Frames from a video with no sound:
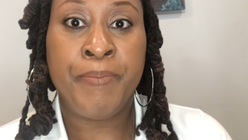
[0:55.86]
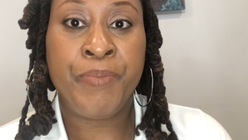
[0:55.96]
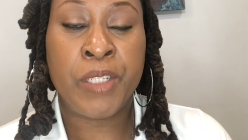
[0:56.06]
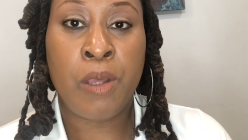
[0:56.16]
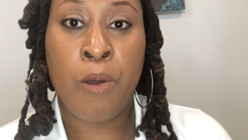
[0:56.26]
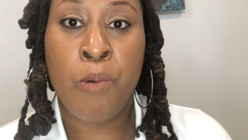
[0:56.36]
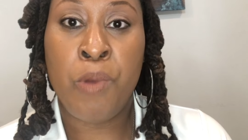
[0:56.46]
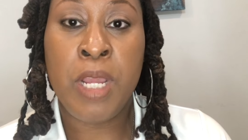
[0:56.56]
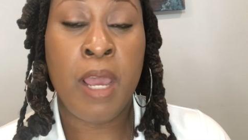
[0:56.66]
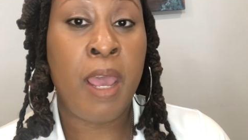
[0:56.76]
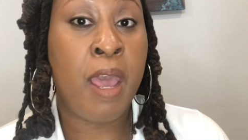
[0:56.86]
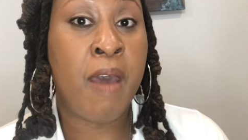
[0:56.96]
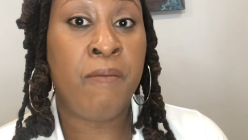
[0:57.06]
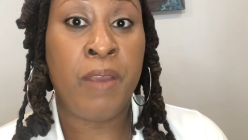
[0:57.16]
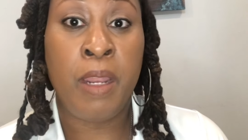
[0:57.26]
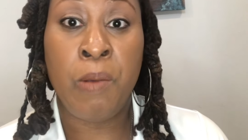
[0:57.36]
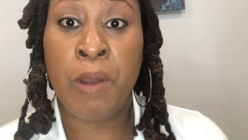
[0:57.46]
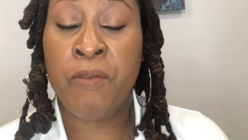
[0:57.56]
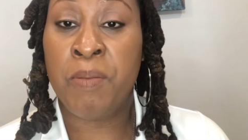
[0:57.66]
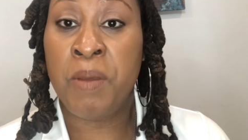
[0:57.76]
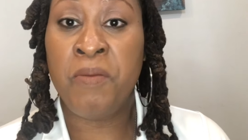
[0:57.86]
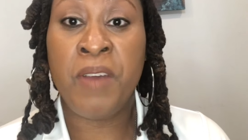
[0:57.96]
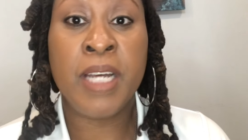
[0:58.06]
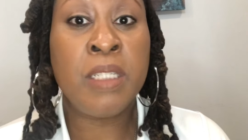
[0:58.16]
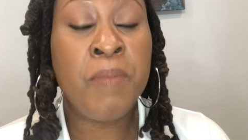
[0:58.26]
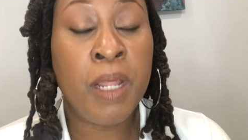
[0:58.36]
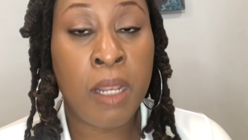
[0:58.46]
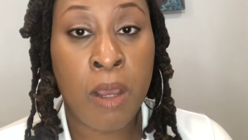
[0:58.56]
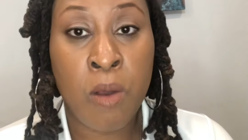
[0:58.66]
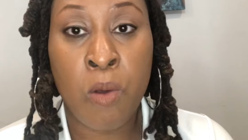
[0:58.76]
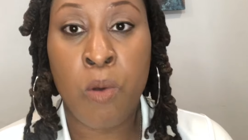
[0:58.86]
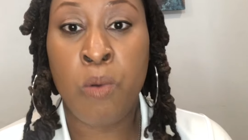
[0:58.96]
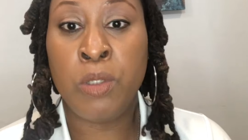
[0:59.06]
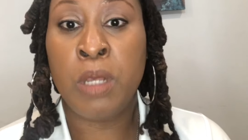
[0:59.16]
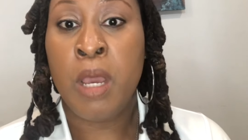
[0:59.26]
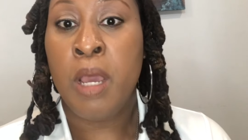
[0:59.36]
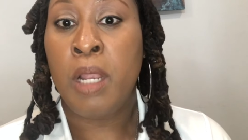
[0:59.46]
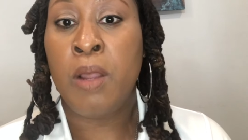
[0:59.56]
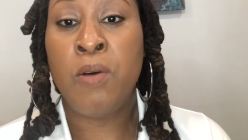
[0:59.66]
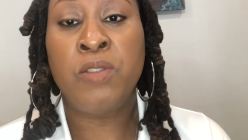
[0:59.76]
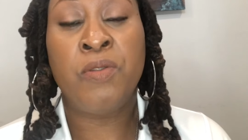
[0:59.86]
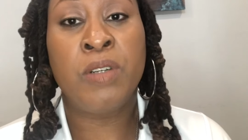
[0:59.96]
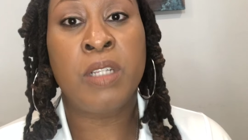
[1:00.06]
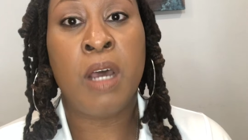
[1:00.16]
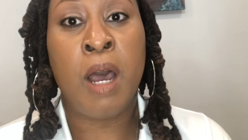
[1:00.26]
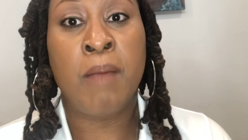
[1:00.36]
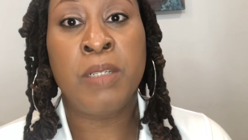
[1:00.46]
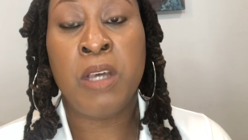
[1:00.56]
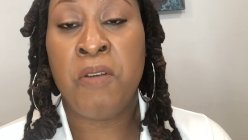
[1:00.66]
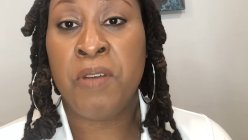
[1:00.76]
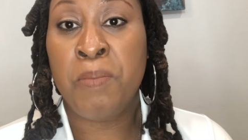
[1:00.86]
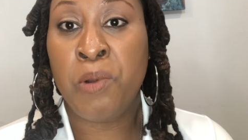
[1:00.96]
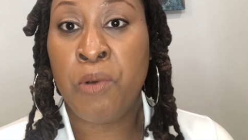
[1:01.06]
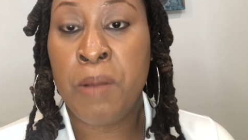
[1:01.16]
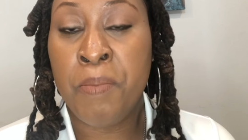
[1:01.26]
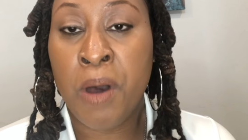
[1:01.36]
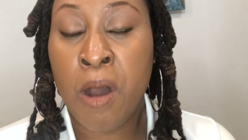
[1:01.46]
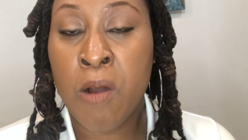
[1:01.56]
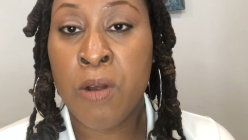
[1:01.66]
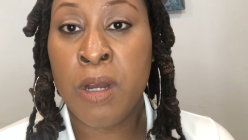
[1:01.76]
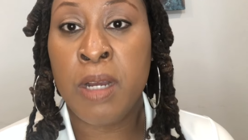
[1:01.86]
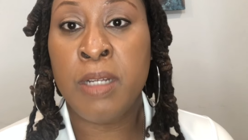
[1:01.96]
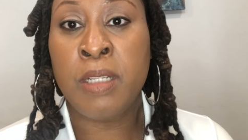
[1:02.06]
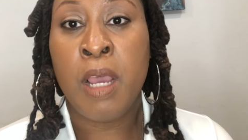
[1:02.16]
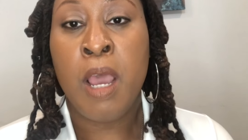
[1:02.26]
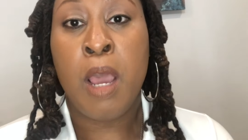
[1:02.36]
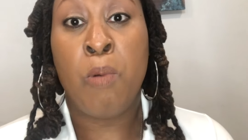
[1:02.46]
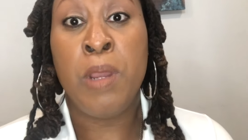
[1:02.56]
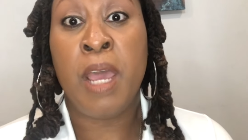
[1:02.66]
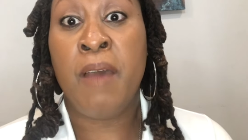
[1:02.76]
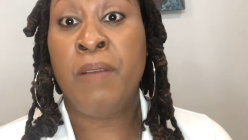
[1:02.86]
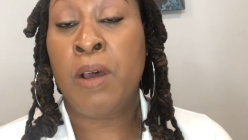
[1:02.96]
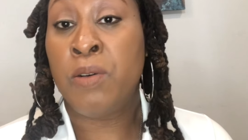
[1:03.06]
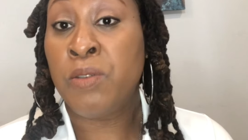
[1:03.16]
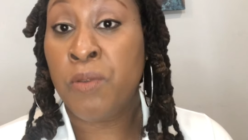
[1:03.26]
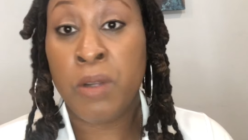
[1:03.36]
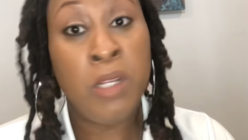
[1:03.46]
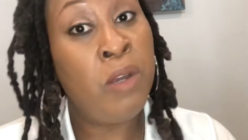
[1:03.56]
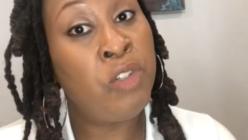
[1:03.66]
So we have anywhere from investment loans, loans for self-employed borrowers. We have loans for your